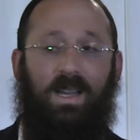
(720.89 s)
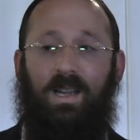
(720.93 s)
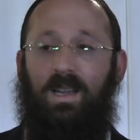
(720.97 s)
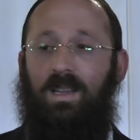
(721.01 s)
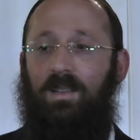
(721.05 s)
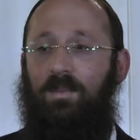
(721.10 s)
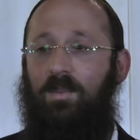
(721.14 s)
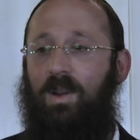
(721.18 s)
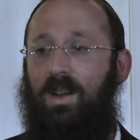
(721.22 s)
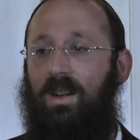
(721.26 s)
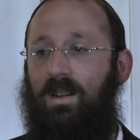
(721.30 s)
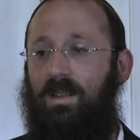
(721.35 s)
I
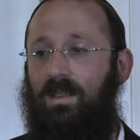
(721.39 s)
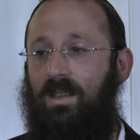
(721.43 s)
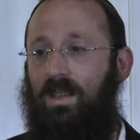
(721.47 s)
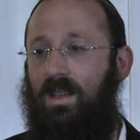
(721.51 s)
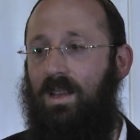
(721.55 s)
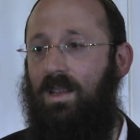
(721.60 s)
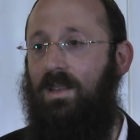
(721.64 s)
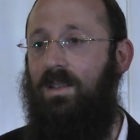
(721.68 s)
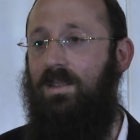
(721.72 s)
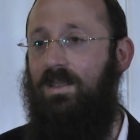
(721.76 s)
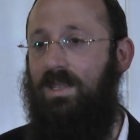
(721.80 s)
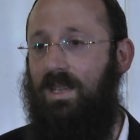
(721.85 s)
admired the
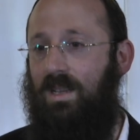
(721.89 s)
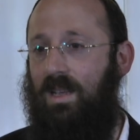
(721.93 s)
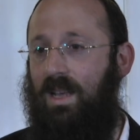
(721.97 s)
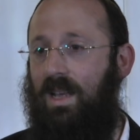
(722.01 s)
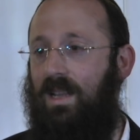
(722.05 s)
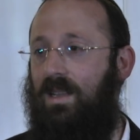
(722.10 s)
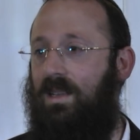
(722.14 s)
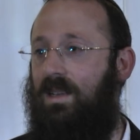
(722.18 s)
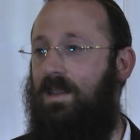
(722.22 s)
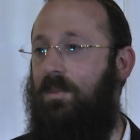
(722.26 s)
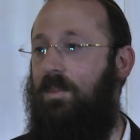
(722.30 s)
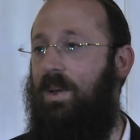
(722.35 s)
others, I had
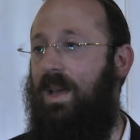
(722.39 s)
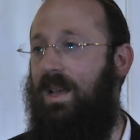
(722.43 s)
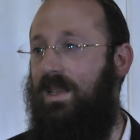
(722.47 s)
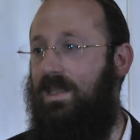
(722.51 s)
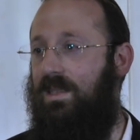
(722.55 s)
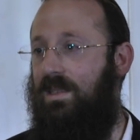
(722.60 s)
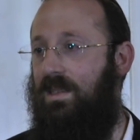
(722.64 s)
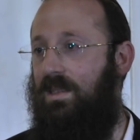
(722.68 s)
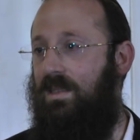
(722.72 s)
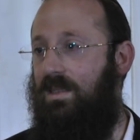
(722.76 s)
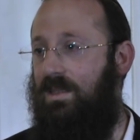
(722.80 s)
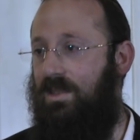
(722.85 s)
the
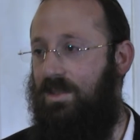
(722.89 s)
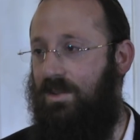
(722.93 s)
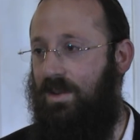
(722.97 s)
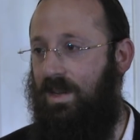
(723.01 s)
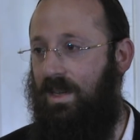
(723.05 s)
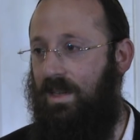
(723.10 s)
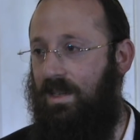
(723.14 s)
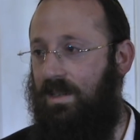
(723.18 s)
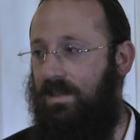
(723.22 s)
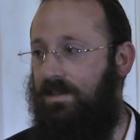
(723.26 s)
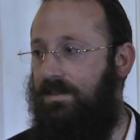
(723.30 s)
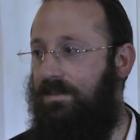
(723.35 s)
capacity to drink.